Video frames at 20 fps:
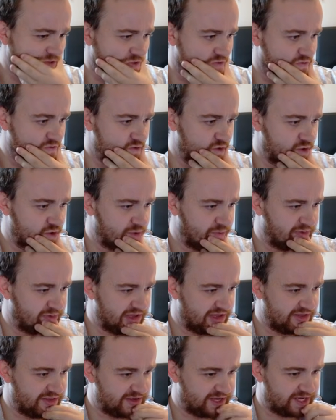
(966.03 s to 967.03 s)
I'm not going to
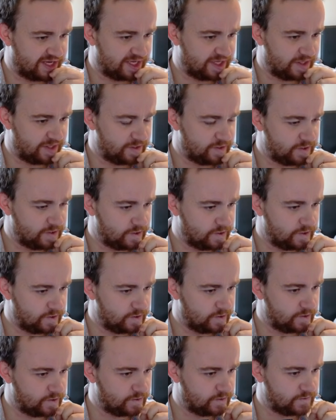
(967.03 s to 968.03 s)
play that.
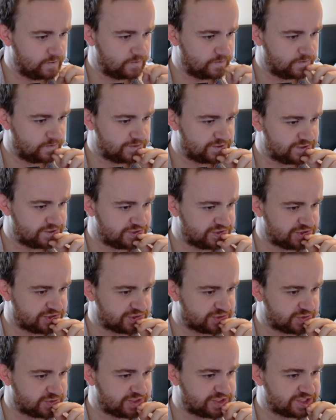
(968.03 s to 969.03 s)
Let's just
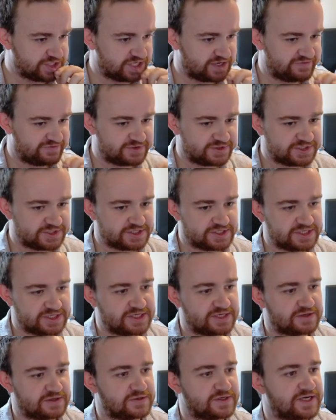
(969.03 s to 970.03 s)
swing 7 so that he
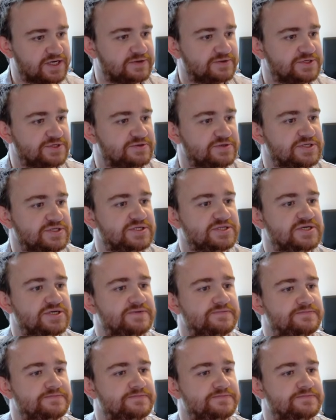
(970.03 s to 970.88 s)
can't counter easily.